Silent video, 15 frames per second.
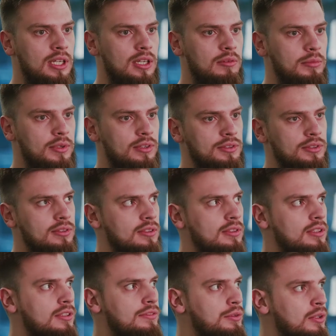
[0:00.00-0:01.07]
Because
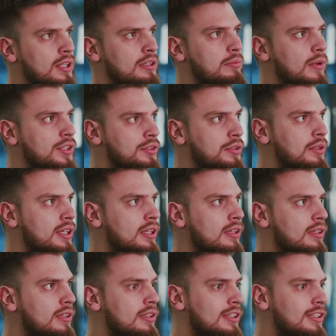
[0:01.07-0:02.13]
if you're not measuring
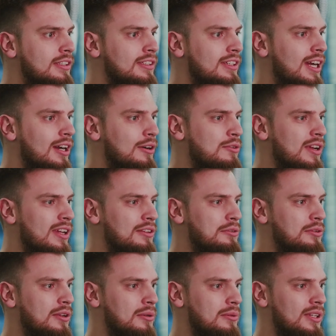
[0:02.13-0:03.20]
it, how can you
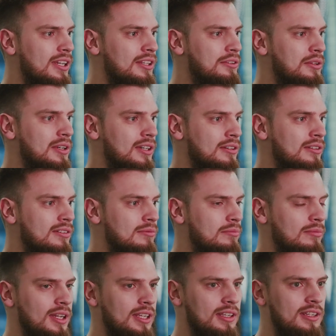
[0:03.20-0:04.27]
know that you are
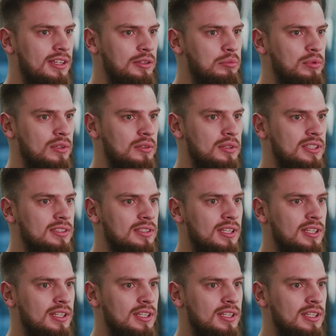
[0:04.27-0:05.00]
making any progress?